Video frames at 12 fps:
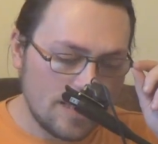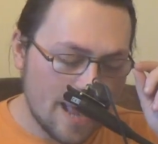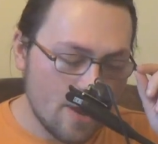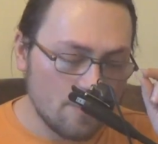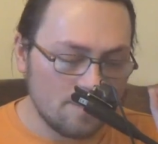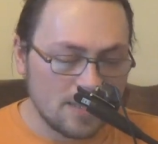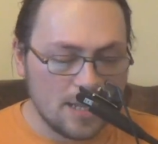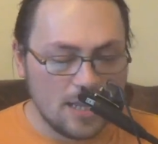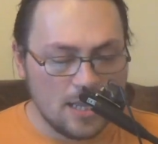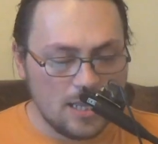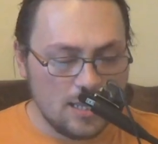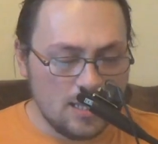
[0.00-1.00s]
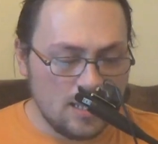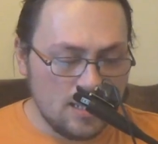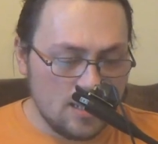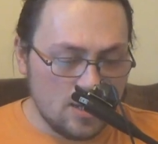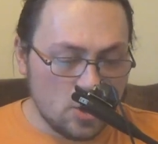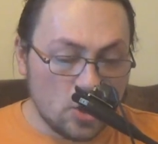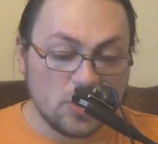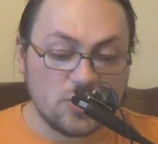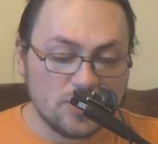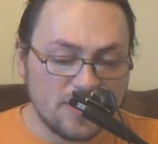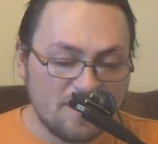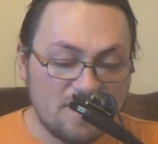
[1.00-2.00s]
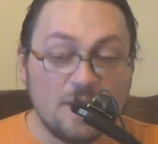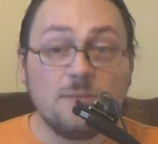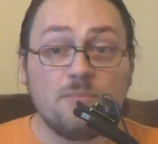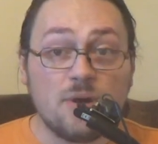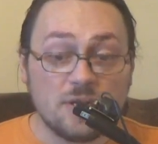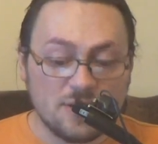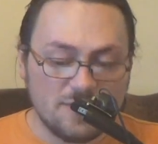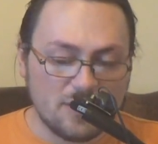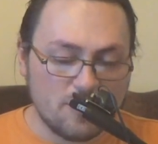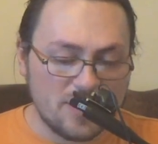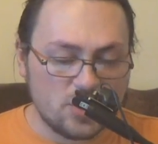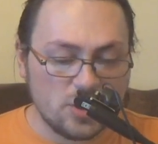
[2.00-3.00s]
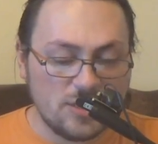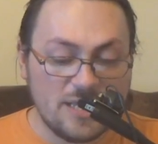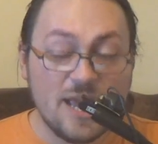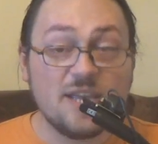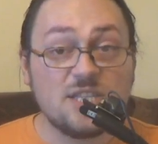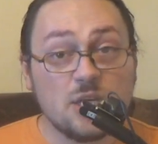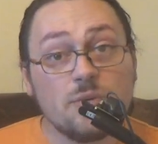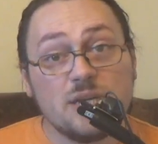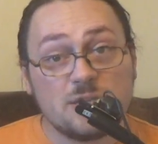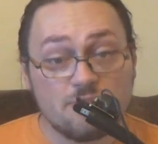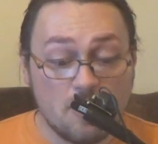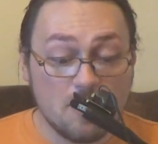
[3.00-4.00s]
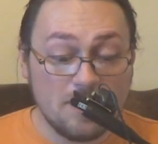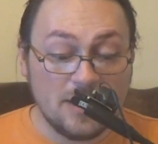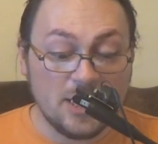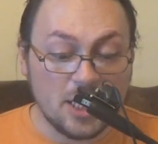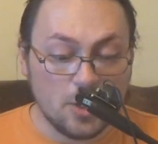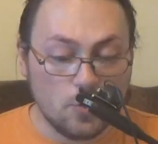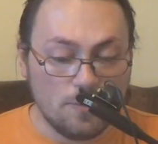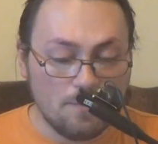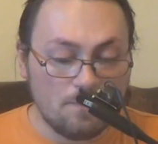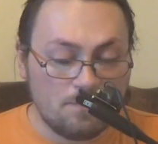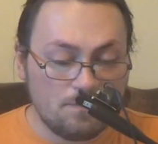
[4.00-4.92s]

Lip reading: Now, on to the third part of the question, the answer is probably no.